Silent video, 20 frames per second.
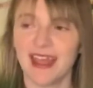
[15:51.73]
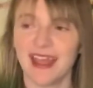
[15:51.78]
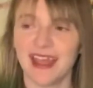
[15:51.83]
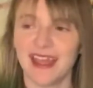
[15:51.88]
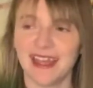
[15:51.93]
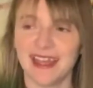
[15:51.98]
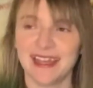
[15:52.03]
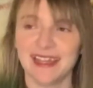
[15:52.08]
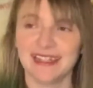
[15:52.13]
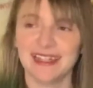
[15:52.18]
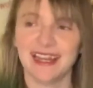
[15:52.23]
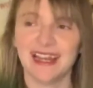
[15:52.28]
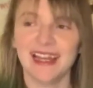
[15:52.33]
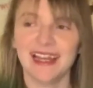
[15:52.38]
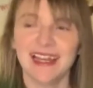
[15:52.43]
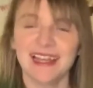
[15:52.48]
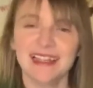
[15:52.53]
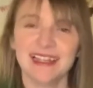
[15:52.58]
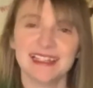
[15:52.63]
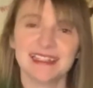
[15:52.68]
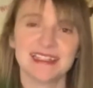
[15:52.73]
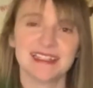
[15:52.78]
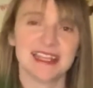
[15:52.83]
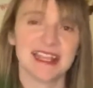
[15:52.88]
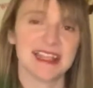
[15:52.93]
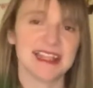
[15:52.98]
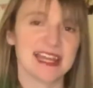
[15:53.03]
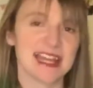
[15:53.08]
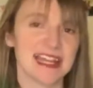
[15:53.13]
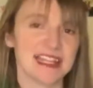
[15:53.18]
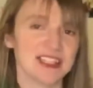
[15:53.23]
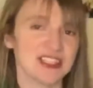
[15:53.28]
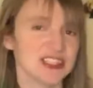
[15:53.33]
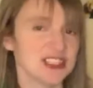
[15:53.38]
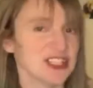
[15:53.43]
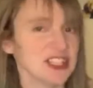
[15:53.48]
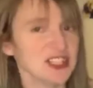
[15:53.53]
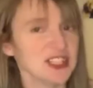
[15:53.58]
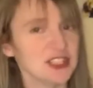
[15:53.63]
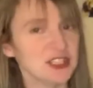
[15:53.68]
And I like to take that
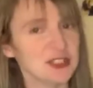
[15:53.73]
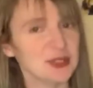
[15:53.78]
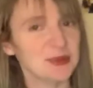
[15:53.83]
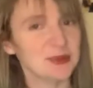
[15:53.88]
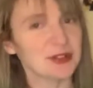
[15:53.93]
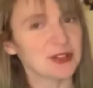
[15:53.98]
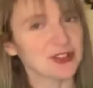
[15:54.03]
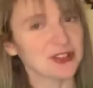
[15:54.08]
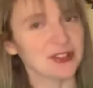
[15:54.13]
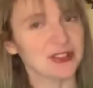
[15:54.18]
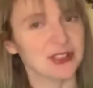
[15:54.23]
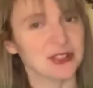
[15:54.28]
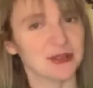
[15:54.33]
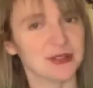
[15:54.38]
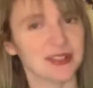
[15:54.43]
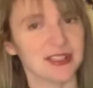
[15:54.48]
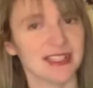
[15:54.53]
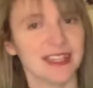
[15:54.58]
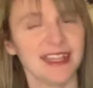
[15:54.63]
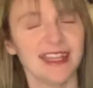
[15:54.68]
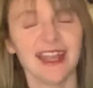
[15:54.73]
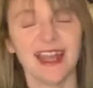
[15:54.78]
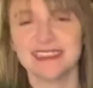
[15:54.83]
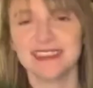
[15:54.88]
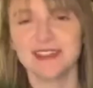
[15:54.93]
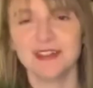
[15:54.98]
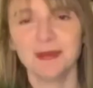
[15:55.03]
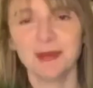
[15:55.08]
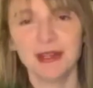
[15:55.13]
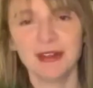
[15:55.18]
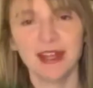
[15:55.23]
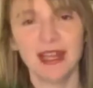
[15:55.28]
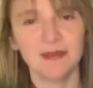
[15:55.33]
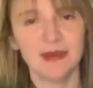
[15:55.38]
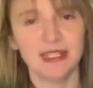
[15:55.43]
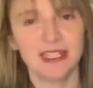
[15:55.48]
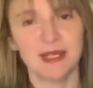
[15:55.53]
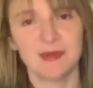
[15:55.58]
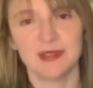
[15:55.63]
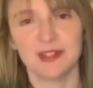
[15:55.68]
just a little more literally. No matter how
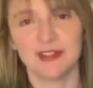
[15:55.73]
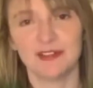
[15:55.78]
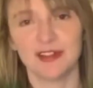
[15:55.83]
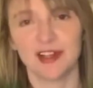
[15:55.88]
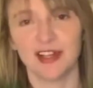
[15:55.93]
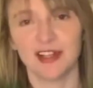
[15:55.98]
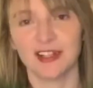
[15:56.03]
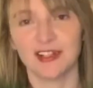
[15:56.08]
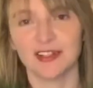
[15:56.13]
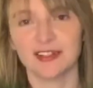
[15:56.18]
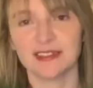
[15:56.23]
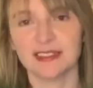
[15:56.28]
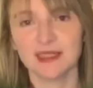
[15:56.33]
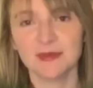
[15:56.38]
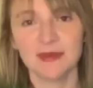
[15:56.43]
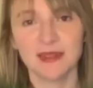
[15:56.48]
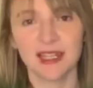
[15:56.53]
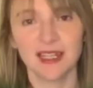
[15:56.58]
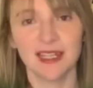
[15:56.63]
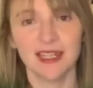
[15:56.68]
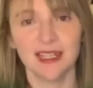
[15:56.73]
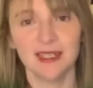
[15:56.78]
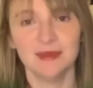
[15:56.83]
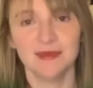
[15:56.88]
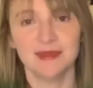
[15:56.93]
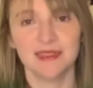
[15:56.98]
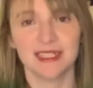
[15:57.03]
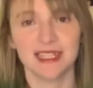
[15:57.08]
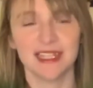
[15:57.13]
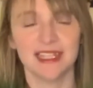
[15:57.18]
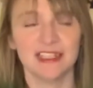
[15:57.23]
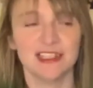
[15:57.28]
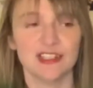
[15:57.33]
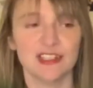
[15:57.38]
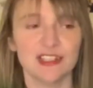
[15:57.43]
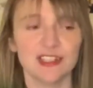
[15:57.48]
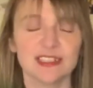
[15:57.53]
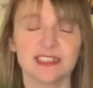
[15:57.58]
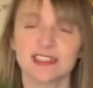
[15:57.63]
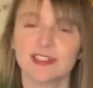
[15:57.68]
many tips you follow, sometimes it's
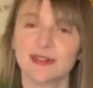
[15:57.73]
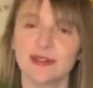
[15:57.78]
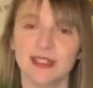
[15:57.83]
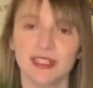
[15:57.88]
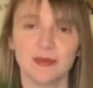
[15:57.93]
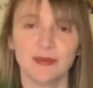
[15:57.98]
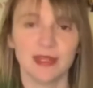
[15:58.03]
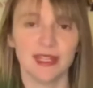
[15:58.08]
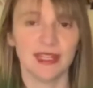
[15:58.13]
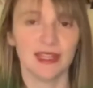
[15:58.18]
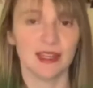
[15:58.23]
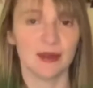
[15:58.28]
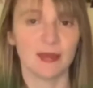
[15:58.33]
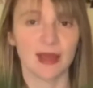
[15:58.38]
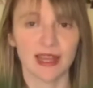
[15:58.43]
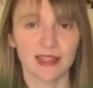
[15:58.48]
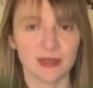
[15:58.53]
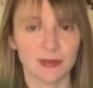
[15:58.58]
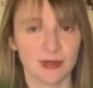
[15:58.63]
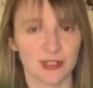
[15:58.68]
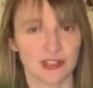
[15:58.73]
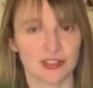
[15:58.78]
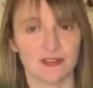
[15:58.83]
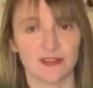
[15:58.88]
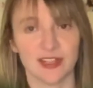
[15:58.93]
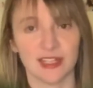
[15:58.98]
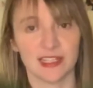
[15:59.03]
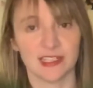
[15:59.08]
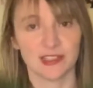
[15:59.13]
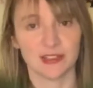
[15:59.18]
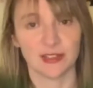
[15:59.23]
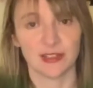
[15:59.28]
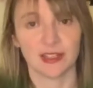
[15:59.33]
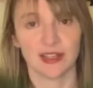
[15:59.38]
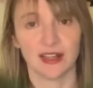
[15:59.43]
just going to be a bad depression phase during the